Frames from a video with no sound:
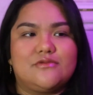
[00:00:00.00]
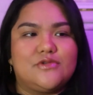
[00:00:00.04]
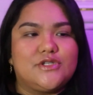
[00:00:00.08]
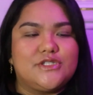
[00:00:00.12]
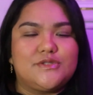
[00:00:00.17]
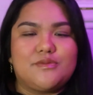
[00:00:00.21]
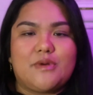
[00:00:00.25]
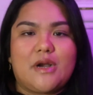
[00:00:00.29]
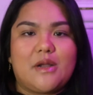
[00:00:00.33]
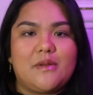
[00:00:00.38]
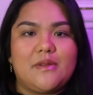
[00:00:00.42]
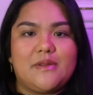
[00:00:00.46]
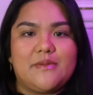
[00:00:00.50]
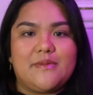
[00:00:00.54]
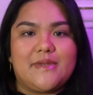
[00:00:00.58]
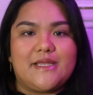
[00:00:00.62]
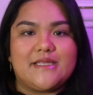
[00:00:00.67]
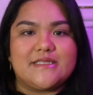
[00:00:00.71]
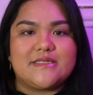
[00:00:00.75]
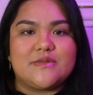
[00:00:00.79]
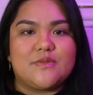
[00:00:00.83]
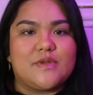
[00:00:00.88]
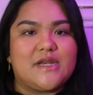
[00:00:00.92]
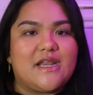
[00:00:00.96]
which probably
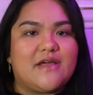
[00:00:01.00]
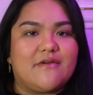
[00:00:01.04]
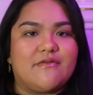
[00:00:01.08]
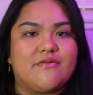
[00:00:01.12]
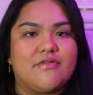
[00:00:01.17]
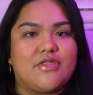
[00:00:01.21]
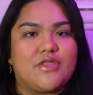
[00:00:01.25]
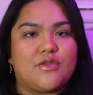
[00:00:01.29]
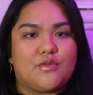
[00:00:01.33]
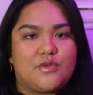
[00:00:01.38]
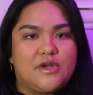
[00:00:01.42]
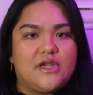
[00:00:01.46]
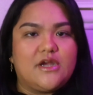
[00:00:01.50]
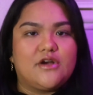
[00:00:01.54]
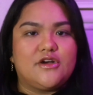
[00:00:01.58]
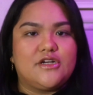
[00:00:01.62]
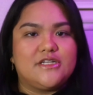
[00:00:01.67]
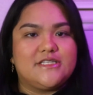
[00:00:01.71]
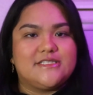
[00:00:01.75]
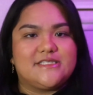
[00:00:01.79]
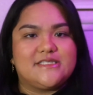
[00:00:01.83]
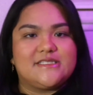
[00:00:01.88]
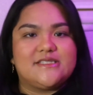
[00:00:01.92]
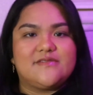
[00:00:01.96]
means I'm going to have
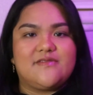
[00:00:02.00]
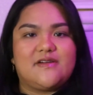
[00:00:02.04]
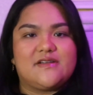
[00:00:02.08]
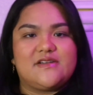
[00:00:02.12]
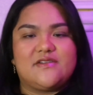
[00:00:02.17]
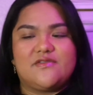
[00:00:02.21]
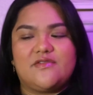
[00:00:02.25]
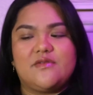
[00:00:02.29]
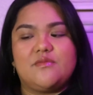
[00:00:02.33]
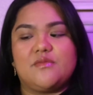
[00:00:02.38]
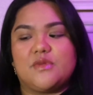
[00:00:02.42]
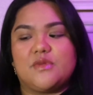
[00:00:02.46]
365 different